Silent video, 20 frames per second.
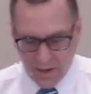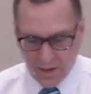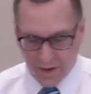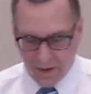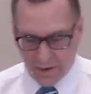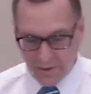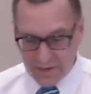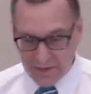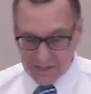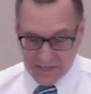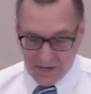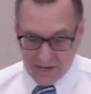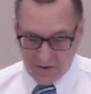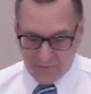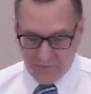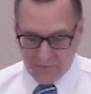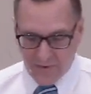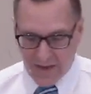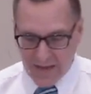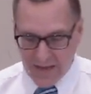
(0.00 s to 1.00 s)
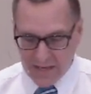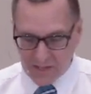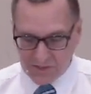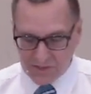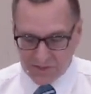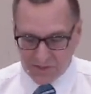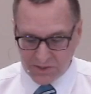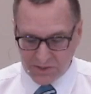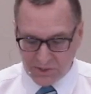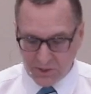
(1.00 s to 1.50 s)
are identified
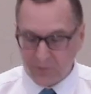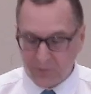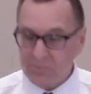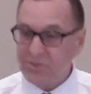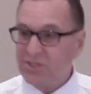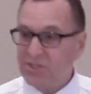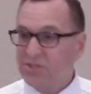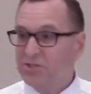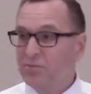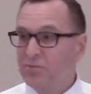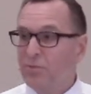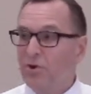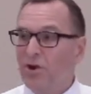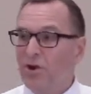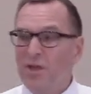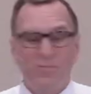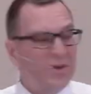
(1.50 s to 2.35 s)
as a circumcision party,